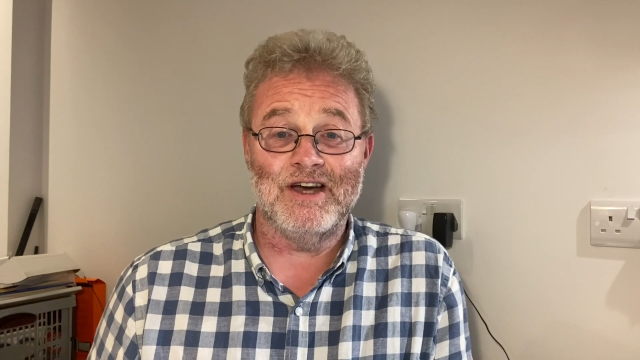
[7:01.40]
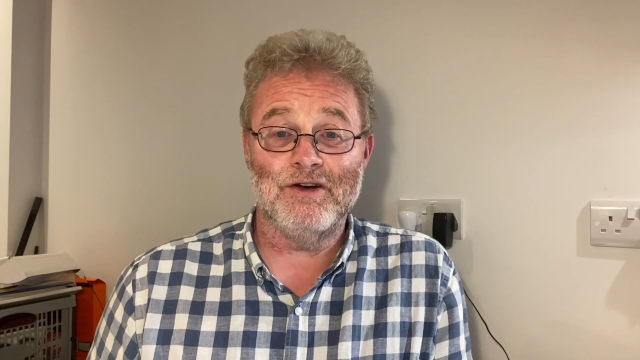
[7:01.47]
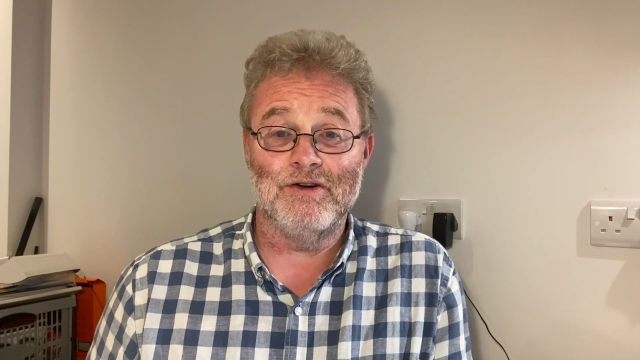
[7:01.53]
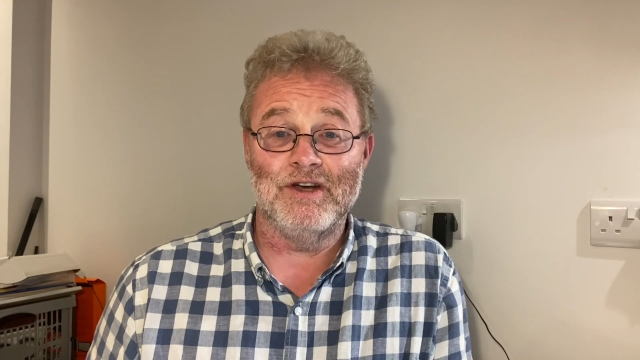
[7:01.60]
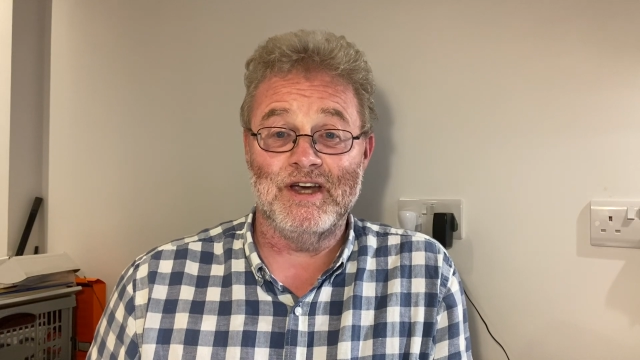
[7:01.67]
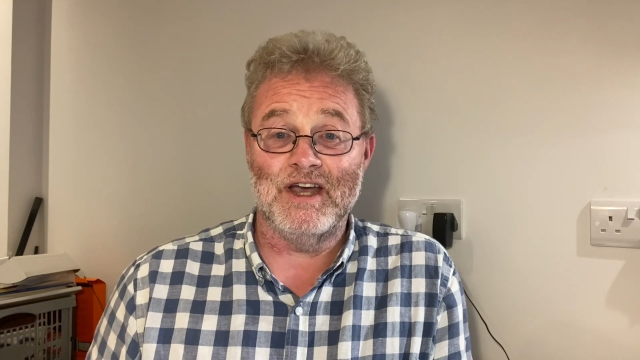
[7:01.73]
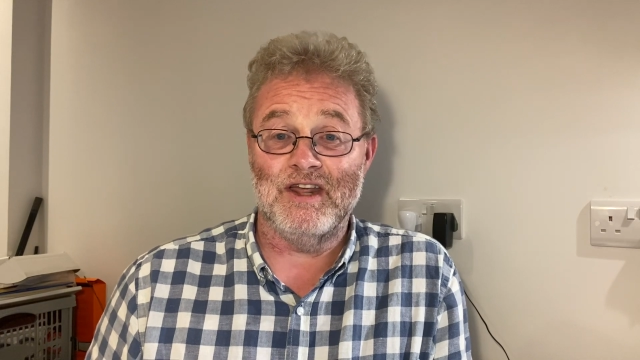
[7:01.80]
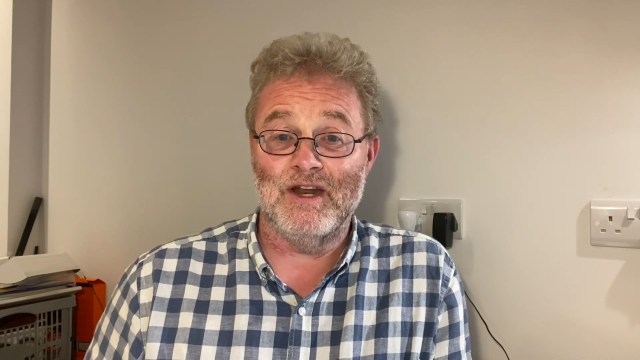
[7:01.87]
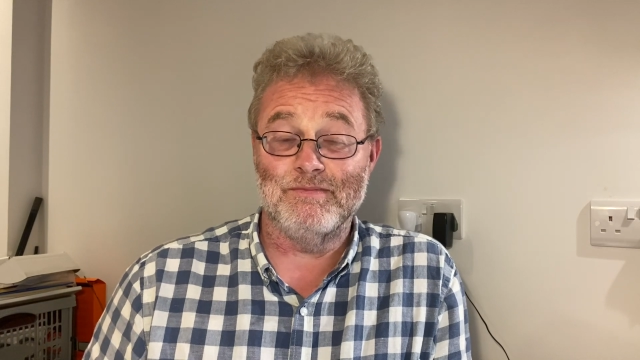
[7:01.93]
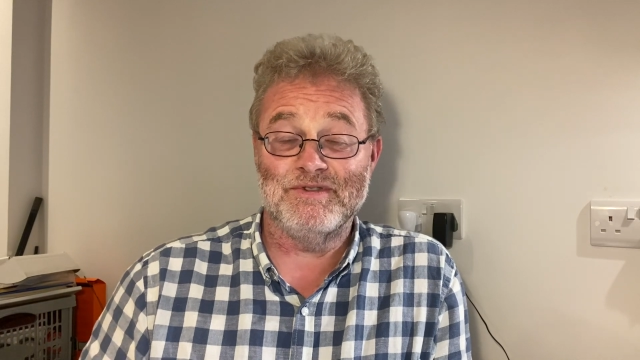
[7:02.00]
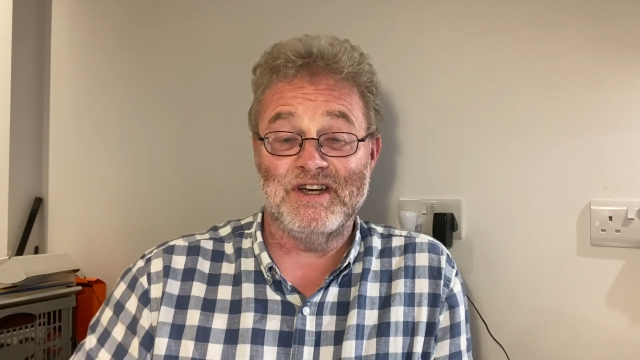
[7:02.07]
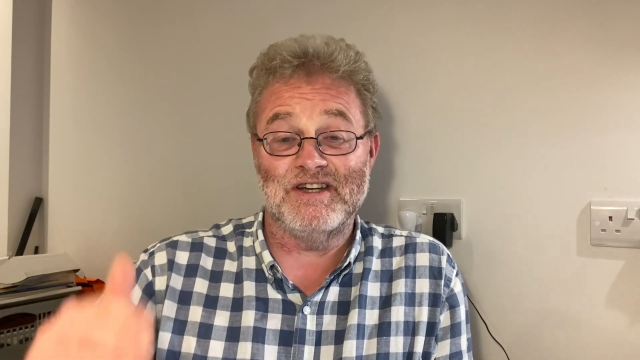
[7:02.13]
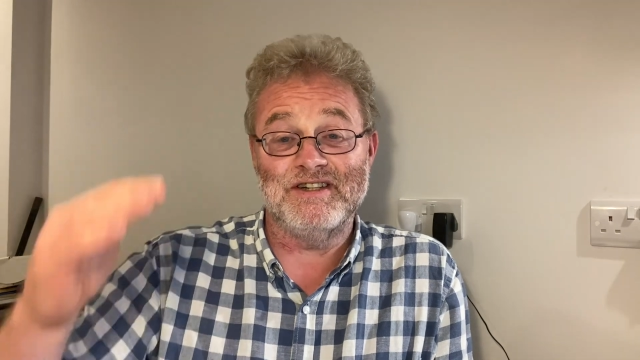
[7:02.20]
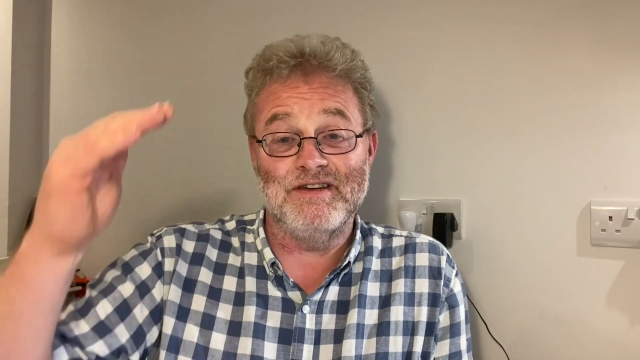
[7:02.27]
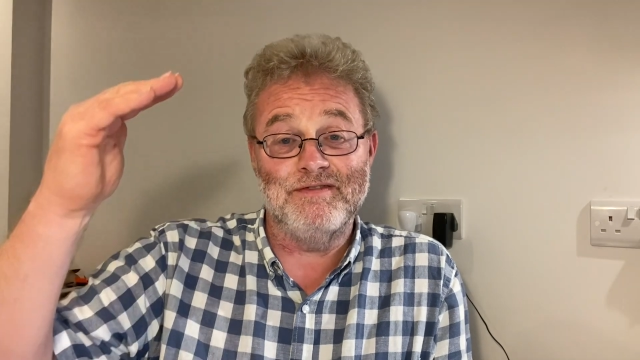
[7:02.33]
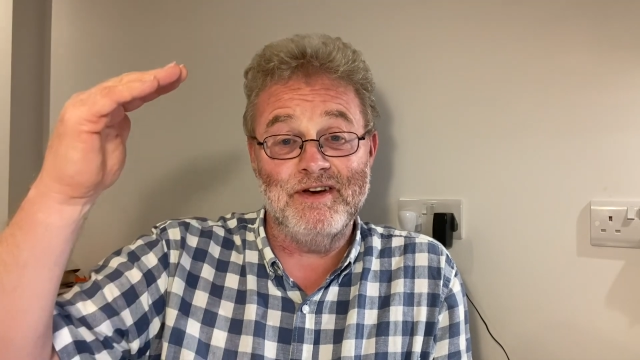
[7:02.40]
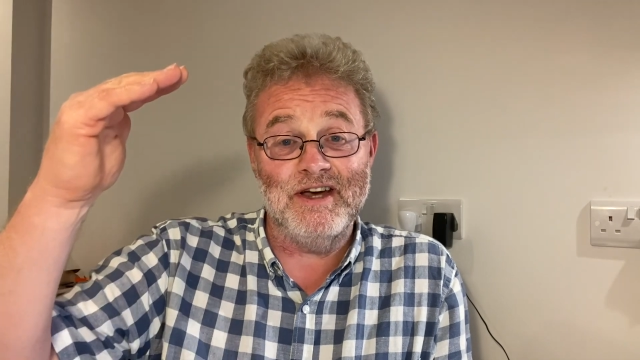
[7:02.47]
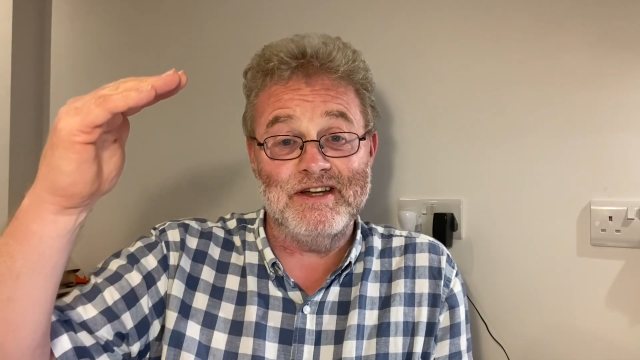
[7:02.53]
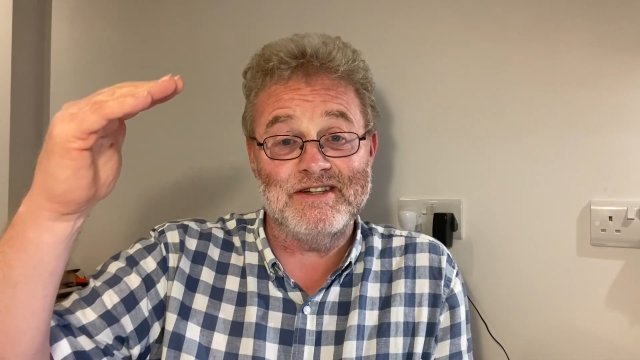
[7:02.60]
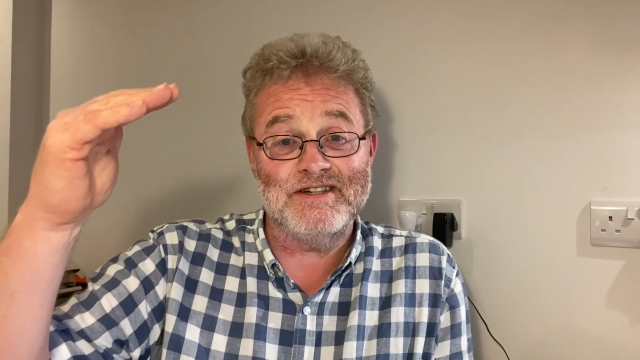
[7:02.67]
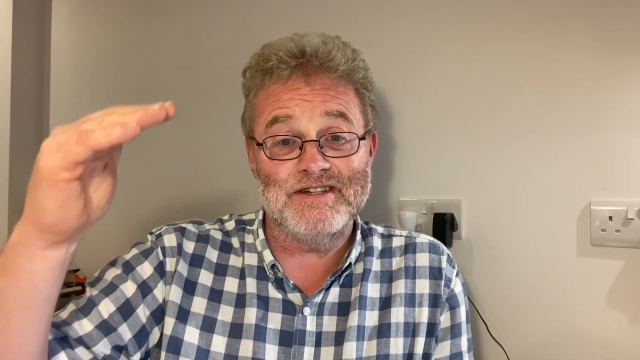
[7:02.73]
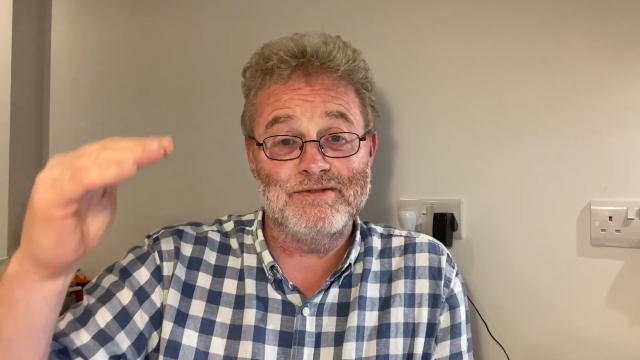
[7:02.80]
I've got to get it up 60
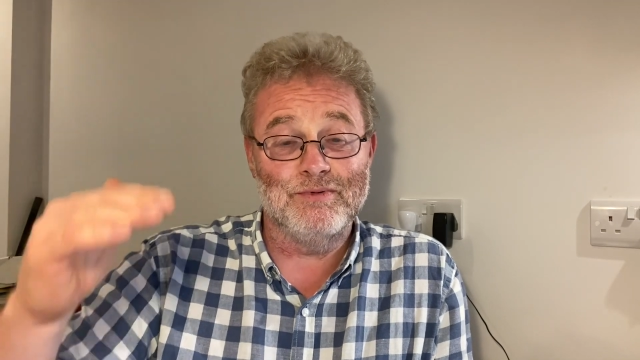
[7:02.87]
feet.